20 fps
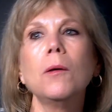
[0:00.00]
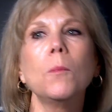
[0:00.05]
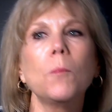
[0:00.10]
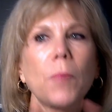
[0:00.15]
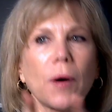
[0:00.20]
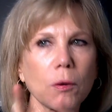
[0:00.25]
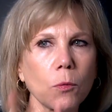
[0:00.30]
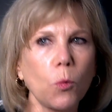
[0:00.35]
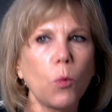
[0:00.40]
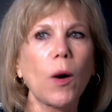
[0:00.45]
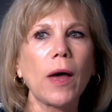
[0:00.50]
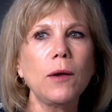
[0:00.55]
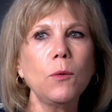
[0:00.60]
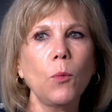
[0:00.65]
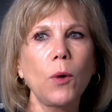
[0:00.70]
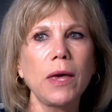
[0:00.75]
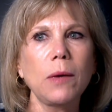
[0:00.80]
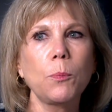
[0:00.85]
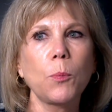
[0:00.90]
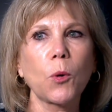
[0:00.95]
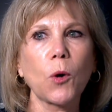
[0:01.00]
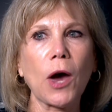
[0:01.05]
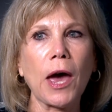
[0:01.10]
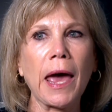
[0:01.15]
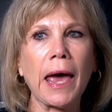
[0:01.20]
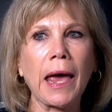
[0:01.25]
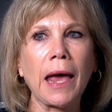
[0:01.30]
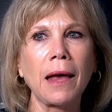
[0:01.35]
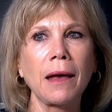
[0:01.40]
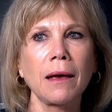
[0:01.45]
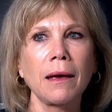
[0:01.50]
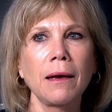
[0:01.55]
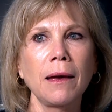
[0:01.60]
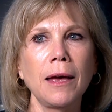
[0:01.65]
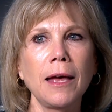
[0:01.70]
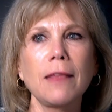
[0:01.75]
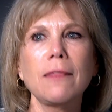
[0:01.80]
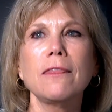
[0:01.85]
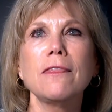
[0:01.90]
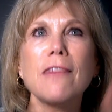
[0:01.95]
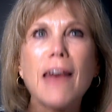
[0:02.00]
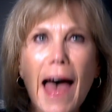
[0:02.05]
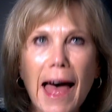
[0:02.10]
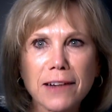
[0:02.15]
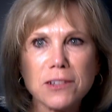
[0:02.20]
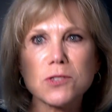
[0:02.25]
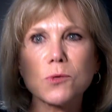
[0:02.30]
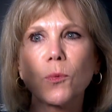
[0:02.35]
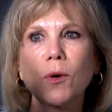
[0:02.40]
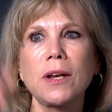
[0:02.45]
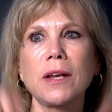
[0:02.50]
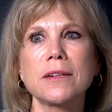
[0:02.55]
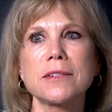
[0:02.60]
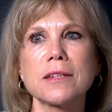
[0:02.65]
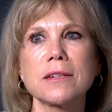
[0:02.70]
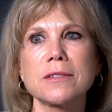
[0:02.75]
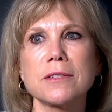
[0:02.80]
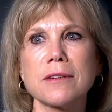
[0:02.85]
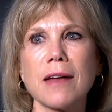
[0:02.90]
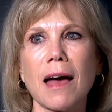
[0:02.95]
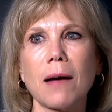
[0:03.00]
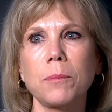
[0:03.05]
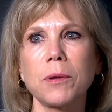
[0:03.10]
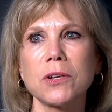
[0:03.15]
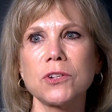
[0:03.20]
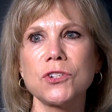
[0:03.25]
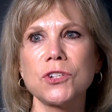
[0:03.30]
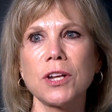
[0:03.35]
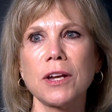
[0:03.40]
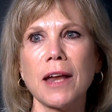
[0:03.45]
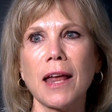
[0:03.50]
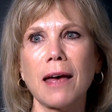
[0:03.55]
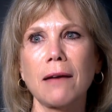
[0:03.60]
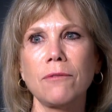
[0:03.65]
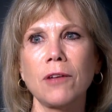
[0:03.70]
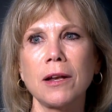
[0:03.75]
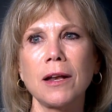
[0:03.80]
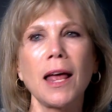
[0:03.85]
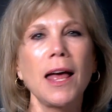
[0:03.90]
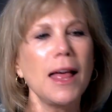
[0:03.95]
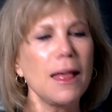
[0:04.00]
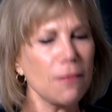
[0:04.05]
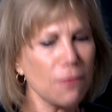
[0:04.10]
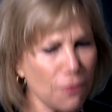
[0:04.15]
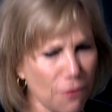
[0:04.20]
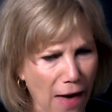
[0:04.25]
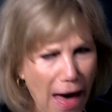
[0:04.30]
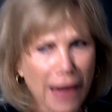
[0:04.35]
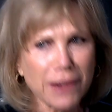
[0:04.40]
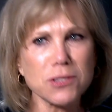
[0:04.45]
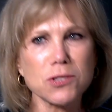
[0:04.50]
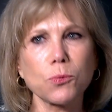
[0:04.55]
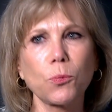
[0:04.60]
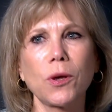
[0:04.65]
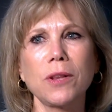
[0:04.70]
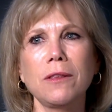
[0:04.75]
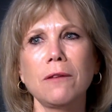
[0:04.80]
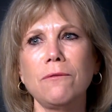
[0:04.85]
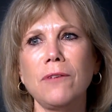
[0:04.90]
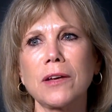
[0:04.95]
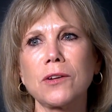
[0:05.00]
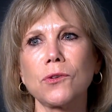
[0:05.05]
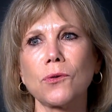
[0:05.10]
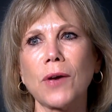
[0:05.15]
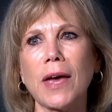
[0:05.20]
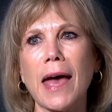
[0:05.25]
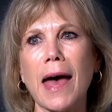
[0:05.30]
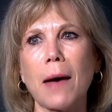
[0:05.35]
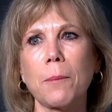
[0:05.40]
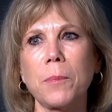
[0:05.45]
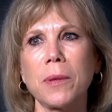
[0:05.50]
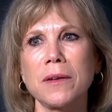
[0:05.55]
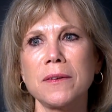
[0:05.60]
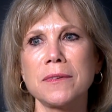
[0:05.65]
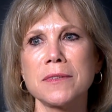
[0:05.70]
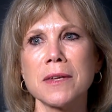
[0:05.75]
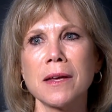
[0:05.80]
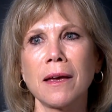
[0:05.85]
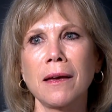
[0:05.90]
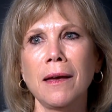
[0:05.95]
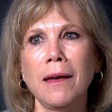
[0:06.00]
but when we pray. That's when it's established in heaven. That's when the victory happens.